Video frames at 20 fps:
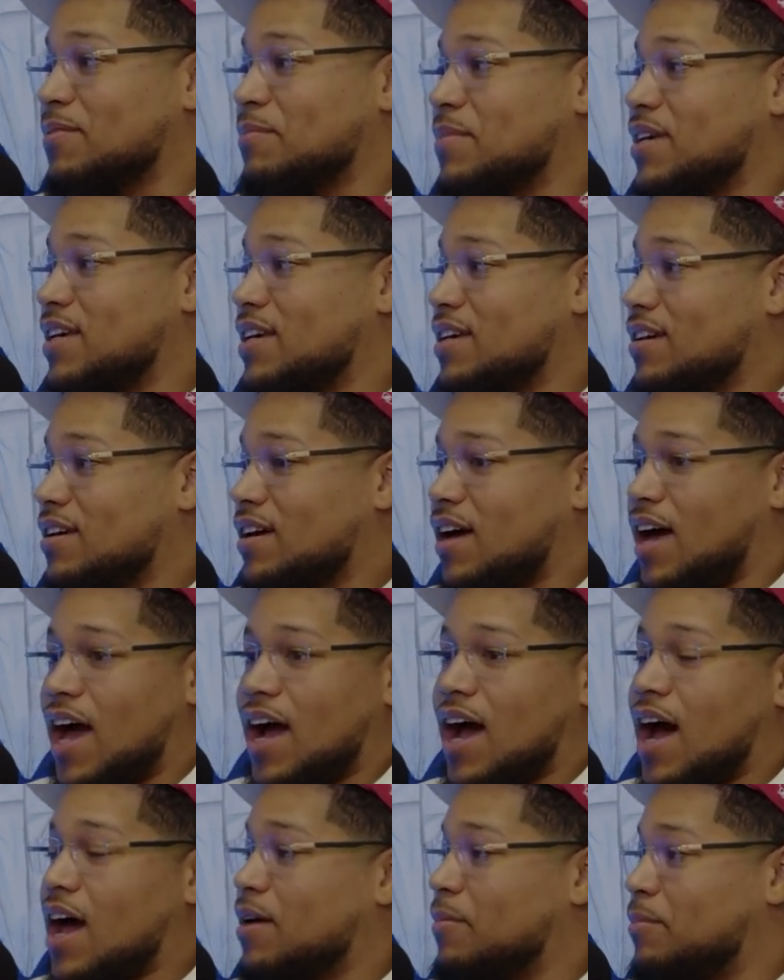Me,
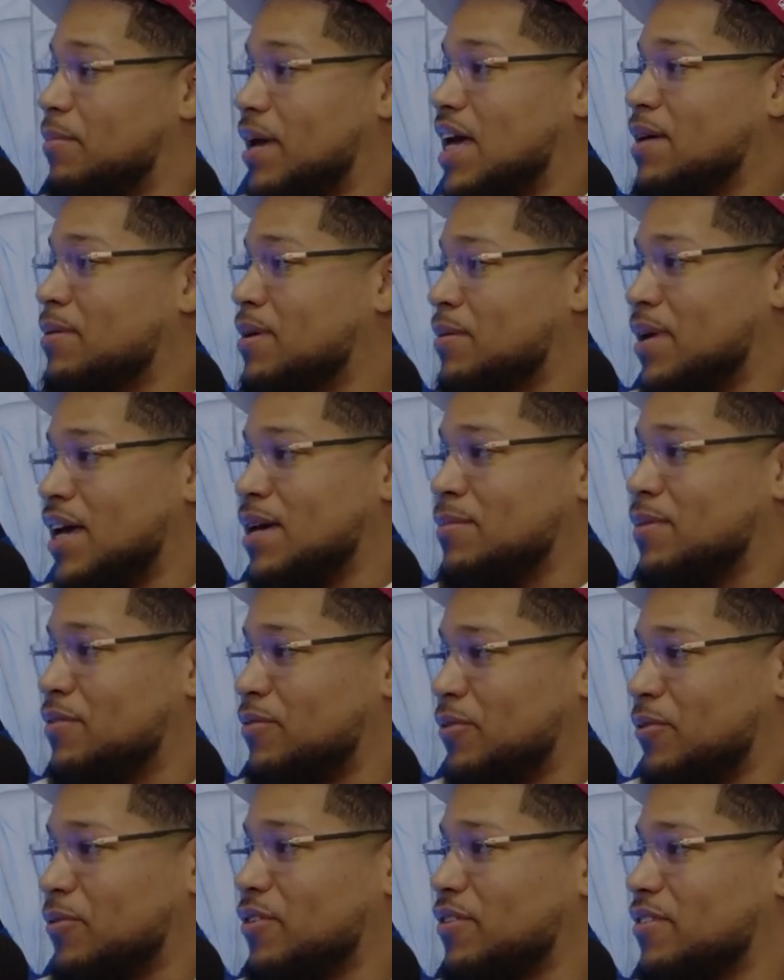I got a baby
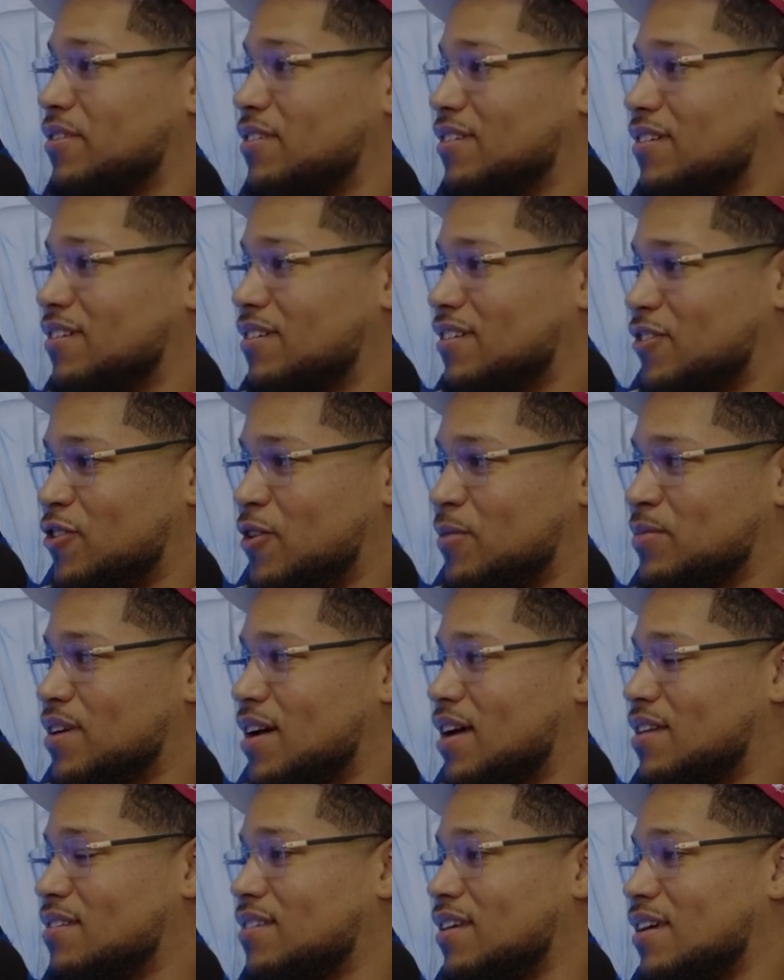for real. You know what I'm
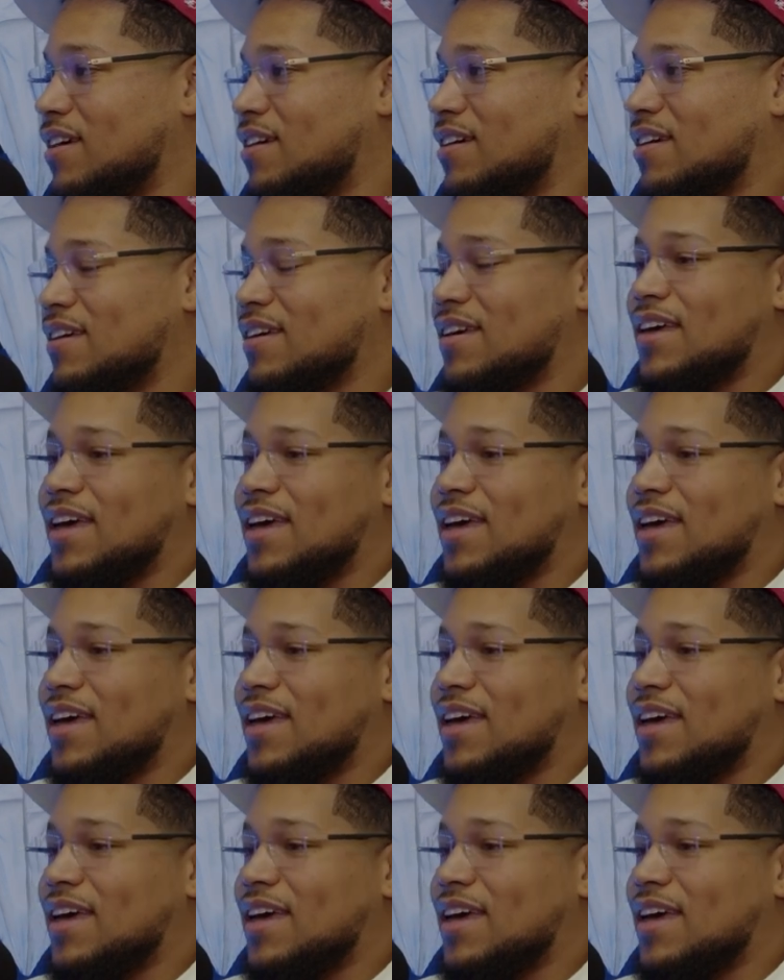trying to say?